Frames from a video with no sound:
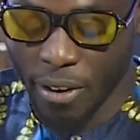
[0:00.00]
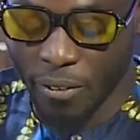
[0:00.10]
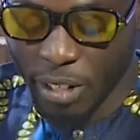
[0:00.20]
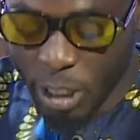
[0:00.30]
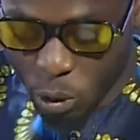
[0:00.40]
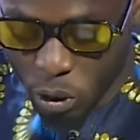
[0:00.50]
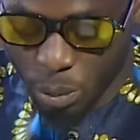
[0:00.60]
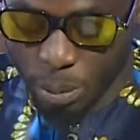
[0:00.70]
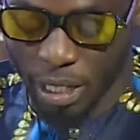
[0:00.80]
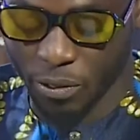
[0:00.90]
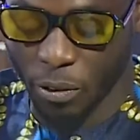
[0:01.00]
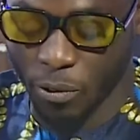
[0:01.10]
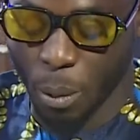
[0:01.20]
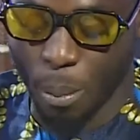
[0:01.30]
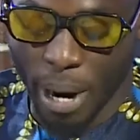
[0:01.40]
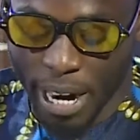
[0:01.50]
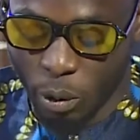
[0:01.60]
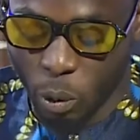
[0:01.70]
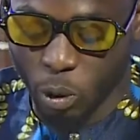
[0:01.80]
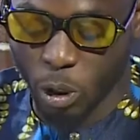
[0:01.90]
resource platform for
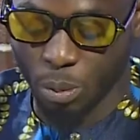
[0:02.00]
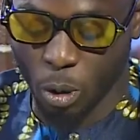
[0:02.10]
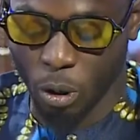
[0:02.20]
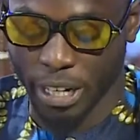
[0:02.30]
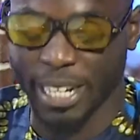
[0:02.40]
micro, small,